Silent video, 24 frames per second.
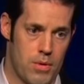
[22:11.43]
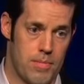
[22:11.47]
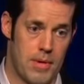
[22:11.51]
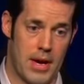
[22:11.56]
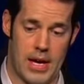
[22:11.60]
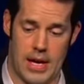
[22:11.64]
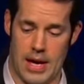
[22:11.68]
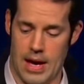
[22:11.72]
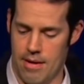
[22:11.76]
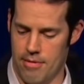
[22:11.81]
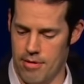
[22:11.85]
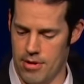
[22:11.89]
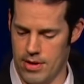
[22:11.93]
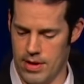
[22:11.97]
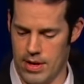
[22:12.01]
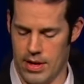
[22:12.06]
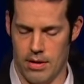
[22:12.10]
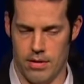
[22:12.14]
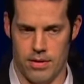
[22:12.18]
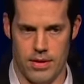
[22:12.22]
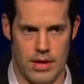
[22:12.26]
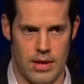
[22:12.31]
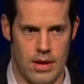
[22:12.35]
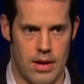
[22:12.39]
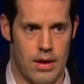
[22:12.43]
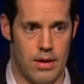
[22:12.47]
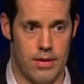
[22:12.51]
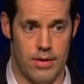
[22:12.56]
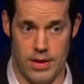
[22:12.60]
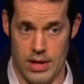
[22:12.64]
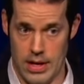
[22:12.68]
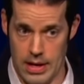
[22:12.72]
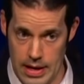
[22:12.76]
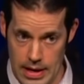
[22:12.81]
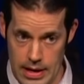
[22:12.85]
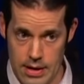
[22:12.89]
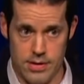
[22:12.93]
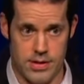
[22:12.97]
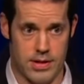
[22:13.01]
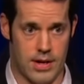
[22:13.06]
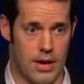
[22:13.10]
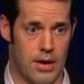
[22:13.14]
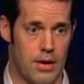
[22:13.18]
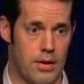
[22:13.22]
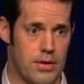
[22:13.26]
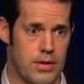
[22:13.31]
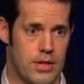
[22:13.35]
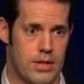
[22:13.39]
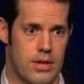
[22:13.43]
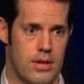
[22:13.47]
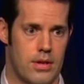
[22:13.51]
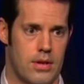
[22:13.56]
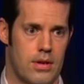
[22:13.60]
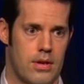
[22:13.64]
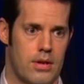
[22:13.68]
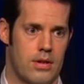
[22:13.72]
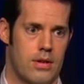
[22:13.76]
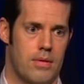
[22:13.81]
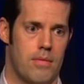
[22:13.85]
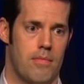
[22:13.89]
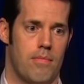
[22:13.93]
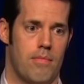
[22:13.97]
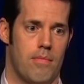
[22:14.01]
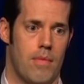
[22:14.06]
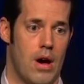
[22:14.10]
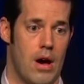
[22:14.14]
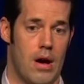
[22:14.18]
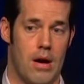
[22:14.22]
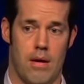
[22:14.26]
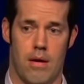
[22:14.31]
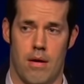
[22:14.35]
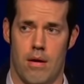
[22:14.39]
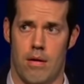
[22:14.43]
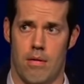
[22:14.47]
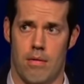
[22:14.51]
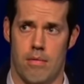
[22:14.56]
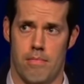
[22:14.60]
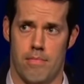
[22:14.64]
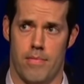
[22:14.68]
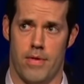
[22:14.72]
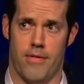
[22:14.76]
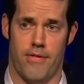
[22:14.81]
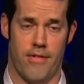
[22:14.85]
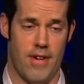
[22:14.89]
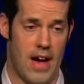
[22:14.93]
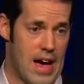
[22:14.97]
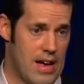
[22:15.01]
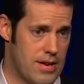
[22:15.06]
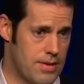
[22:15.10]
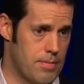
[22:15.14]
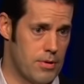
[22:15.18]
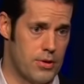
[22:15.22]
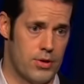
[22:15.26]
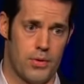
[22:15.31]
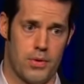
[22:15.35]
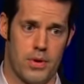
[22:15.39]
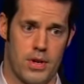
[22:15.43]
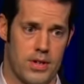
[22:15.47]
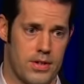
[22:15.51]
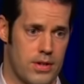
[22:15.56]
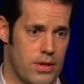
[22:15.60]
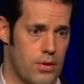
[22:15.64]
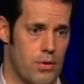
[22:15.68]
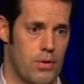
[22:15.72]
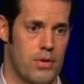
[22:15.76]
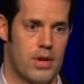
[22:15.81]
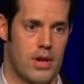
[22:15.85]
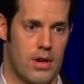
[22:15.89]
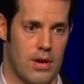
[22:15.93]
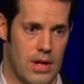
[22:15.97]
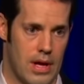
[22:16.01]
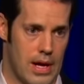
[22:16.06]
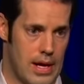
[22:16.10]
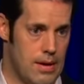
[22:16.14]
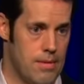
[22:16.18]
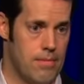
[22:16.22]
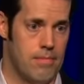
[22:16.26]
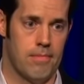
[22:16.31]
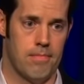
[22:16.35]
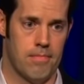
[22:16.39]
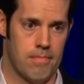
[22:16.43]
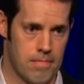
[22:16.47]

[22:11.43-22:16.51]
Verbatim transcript: we make everything on the on the East Coast. Mm-hmm. Um, the vast majority is in North Carolina.